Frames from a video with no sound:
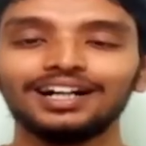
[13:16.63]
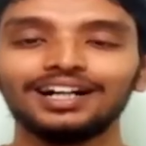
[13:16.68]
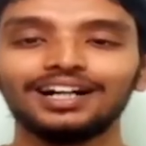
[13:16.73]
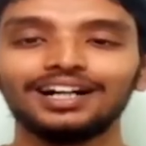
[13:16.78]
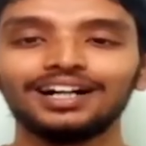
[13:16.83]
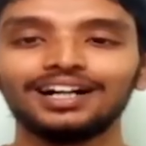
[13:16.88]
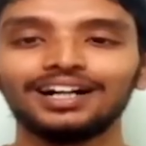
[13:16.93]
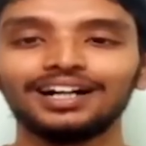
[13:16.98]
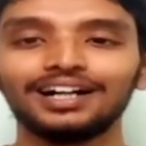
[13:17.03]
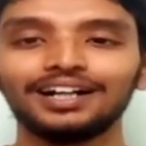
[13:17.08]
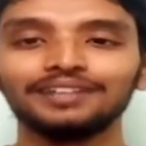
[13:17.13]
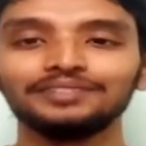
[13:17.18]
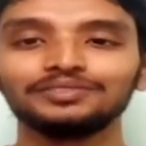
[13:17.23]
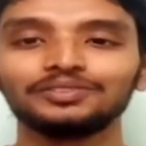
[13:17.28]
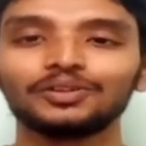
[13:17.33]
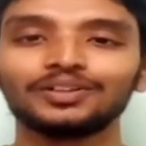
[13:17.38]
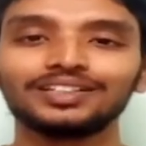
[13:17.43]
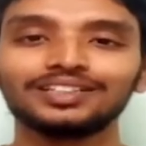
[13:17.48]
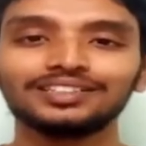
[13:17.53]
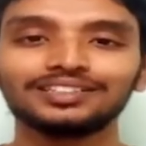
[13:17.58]

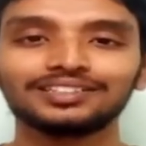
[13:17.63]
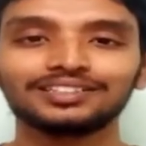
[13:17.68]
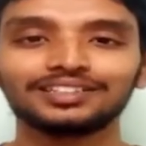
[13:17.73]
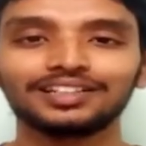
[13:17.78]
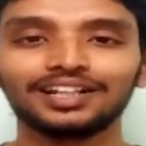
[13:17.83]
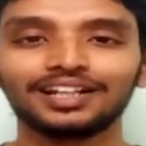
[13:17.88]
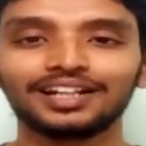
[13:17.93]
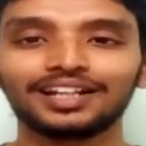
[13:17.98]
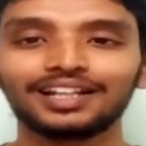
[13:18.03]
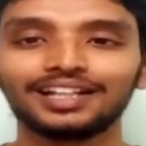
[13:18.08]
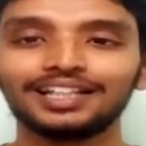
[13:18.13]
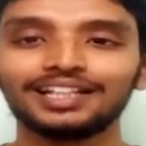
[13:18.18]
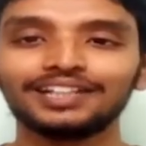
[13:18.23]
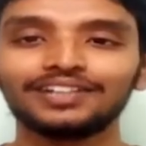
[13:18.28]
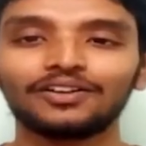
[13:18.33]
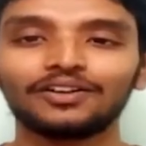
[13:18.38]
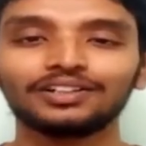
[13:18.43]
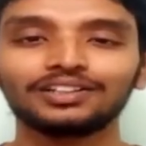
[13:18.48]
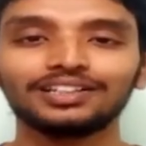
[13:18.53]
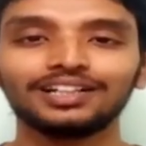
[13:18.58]
it is really
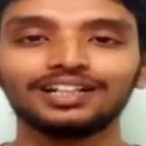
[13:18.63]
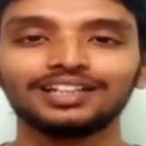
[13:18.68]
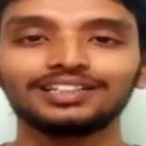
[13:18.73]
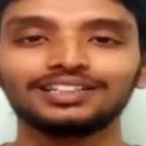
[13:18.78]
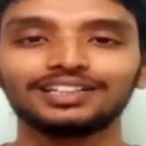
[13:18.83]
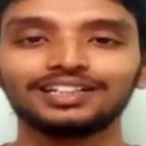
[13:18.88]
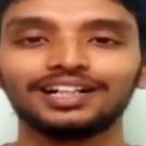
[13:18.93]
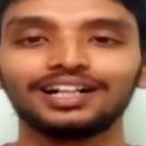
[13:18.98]
not that